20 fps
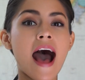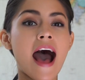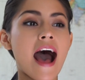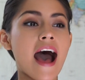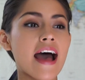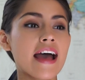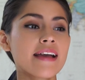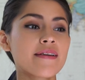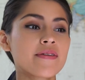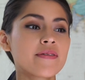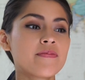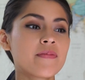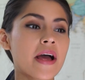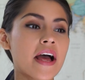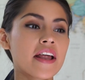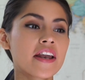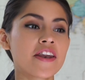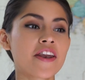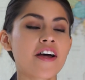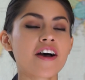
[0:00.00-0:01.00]
I'm
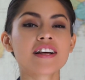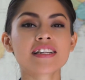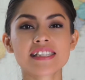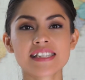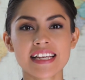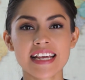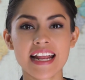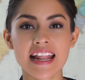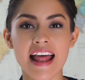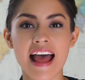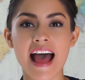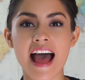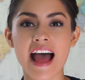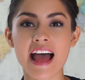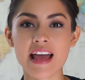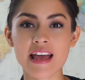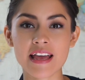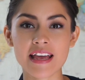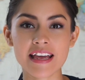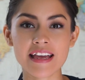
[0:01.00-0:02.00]
not saying
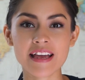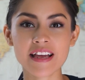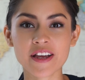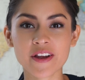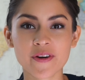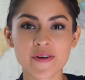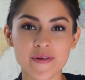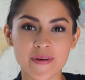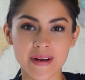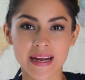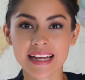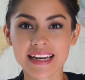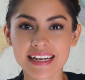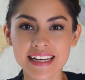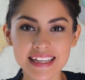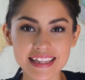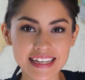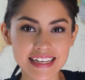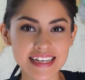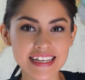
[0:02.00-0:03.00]
I
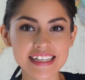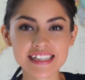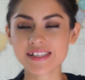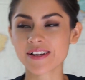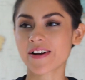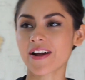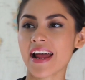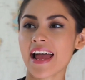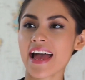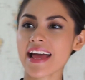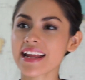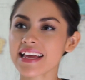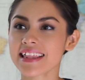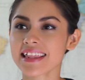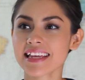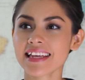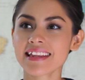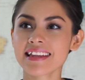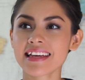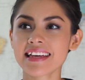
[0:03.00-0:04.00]
created these or
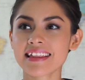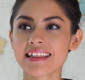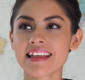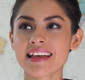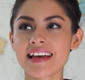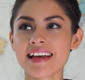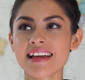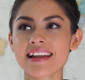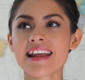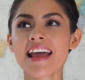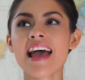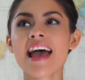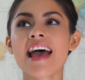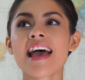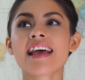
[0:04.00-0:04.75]
anything like that.